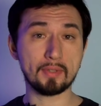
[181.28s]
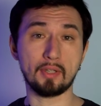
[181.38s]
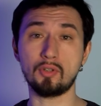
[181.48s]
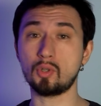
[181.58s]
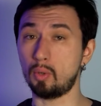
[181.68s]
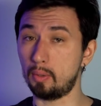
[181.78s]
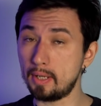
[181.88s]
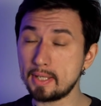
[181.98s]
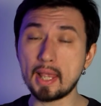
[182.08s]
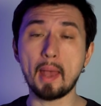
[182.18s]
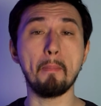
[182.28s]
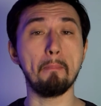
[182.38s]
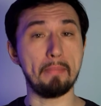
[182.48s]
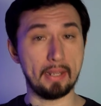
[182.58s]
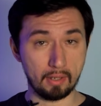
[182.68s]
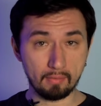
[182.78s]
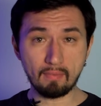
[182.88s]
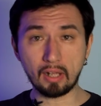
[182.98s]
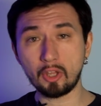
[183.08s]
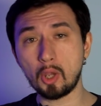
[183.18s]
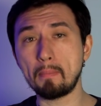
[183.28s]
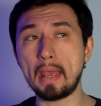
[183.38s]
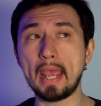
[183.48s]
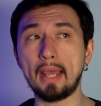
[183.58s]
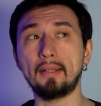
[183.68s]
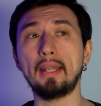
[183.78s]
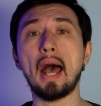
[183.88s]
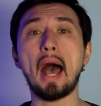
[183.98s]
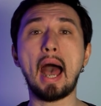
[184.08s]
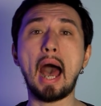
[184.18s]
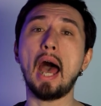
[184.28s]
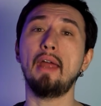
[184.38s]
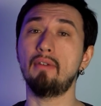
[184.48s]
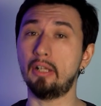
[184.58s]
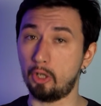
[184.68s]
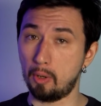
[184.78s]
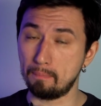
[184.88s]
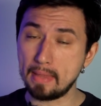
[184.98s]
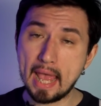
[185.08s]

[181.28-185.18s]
search queries, medium volume, and high volume.